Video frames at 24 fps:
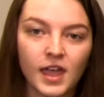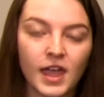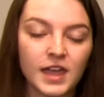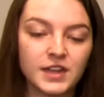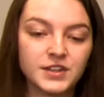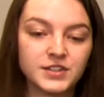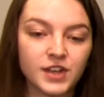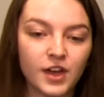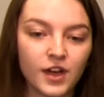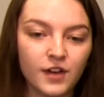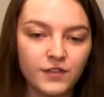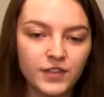
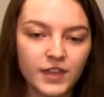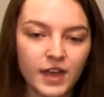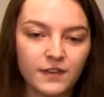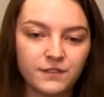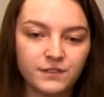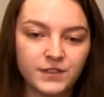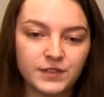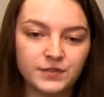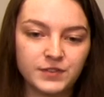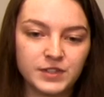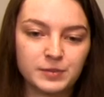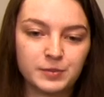And of
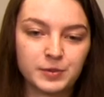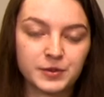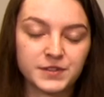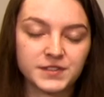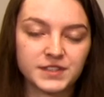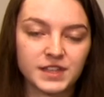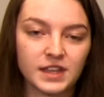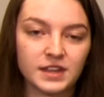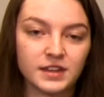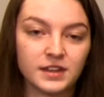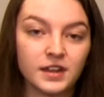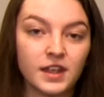that
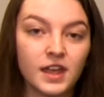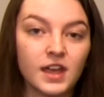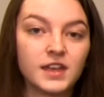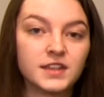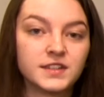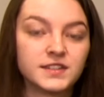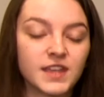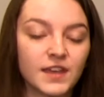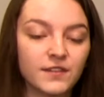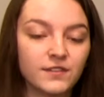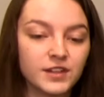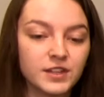50%,
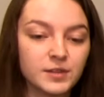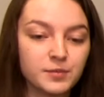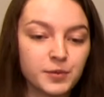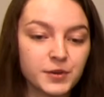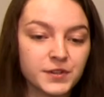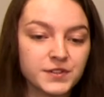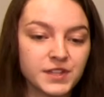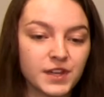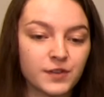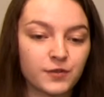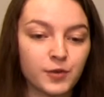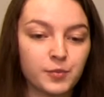
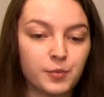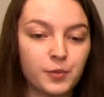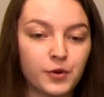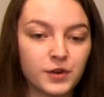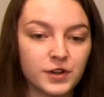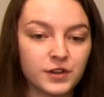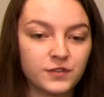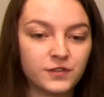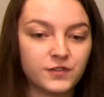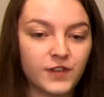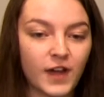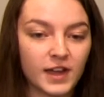70%
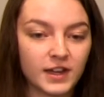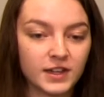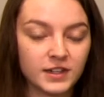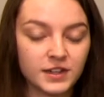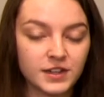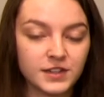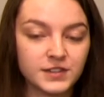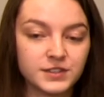reported finding